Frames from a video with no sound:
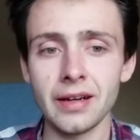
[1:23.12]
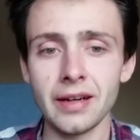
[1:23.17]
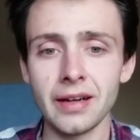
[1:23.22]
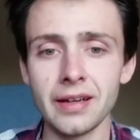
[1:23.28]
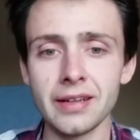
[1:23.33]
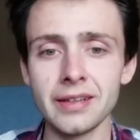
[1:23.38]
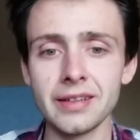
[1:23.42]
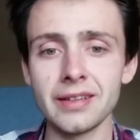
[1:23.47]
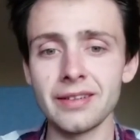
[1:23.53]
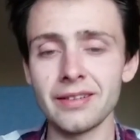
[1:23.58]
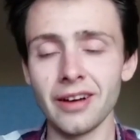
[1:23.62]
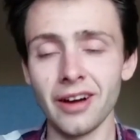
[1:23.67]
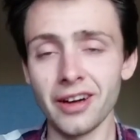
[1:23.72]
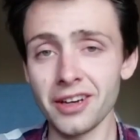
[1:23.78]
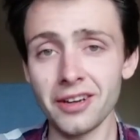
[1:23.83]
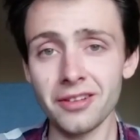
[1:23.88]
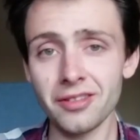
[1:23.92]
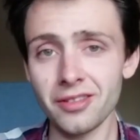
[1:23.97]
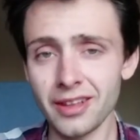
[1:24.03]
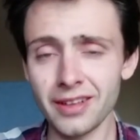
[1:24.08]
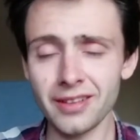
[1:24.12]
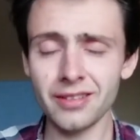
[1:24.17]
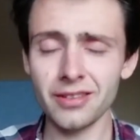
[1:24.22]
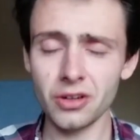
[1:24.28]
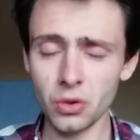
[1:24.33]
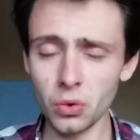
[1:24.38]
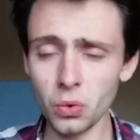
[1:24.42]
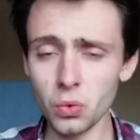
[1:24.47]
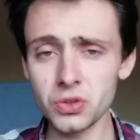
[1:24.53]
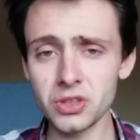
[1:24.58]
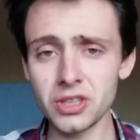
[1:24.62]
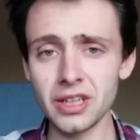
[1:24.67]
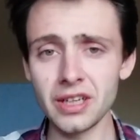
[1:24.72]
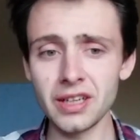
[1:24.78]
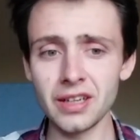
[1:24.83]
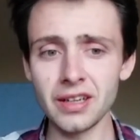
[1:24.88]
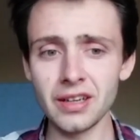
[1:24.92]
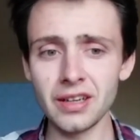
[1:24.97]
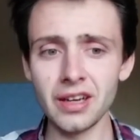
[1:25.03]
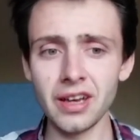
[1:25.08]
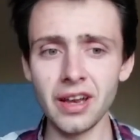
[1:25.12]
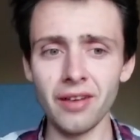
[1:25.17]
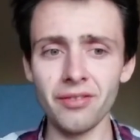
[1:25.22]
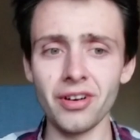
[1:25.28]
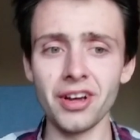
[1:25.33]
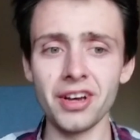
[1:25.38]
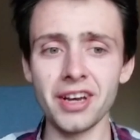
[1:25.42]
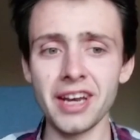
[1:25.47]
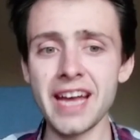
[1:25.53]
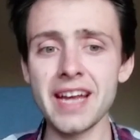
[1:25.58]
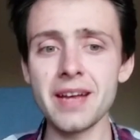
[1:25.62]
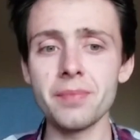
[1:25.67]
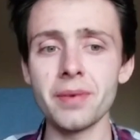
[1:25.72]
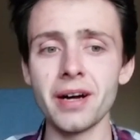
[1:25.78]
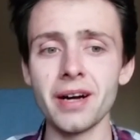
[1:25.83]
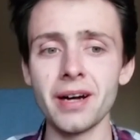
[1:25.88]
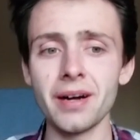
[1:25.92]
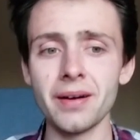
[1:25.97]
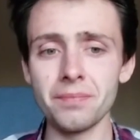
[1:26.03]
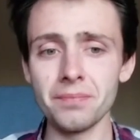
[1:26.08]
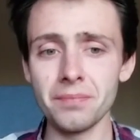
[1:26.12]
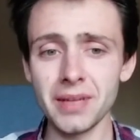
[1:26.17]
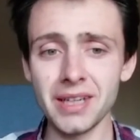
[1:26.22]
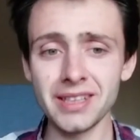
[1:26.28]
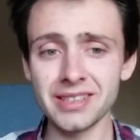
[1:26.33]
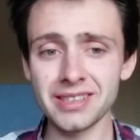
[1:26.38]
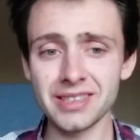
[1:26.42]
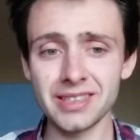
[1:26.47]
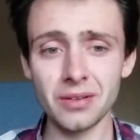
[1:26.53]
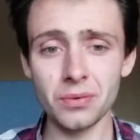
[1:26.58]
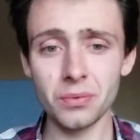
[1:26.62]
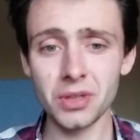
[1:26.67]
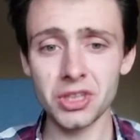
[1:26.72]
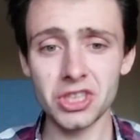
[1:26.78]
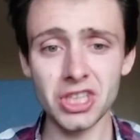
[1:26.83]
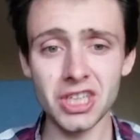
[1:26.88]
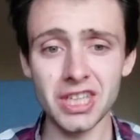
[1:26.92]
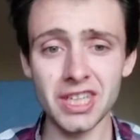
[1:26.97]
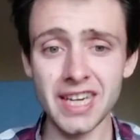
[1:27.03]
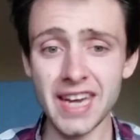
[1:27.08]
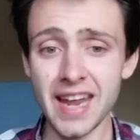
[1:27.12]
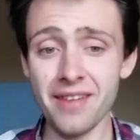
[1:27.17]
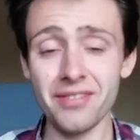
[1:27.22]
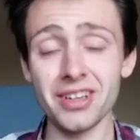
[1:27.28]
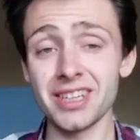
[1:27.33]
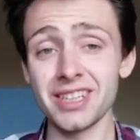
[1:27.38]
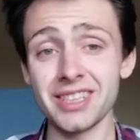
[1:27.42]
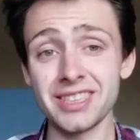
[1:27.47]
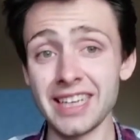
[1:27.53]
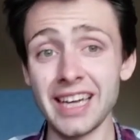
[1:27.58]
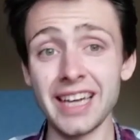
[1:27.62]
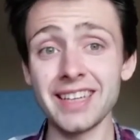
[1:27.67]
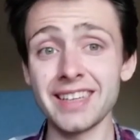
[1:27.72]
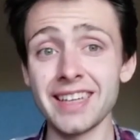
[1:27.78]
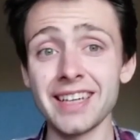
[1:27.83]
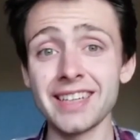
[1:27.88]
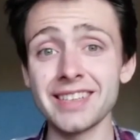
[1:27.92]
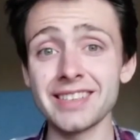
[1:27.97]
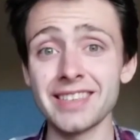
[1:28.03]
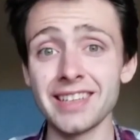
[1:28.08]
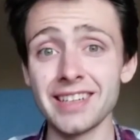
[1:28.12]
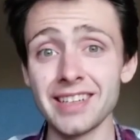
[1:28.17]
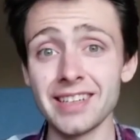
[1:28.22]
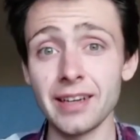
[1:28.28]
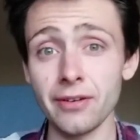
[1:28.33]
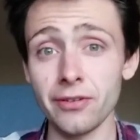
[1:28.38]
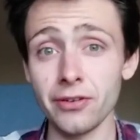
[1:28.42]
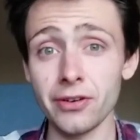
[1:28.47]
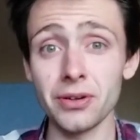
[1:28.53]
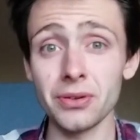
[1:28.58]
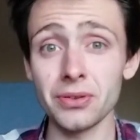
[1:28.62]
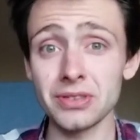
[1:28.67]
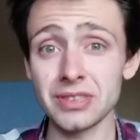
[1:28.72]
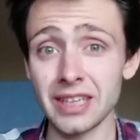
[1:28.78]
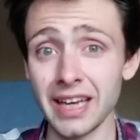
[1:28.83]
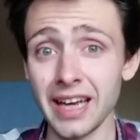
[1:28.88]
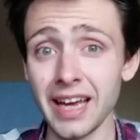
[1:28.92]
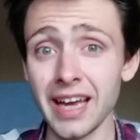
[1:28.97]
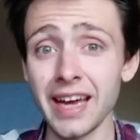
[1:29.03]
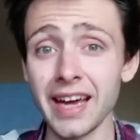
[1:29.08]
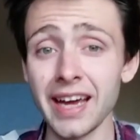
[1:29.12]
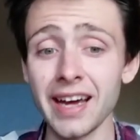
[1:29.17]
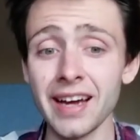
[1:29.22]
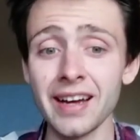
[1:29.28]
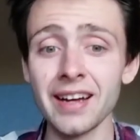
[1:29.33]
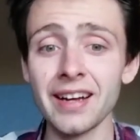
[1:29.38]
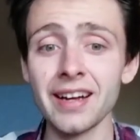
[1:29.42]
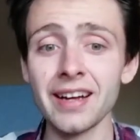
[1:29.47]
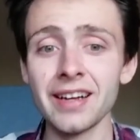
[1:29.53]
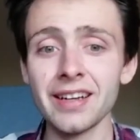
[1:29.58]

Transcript: And I don't think the call to love our neighbour means that we should never say things that are difficult to hear.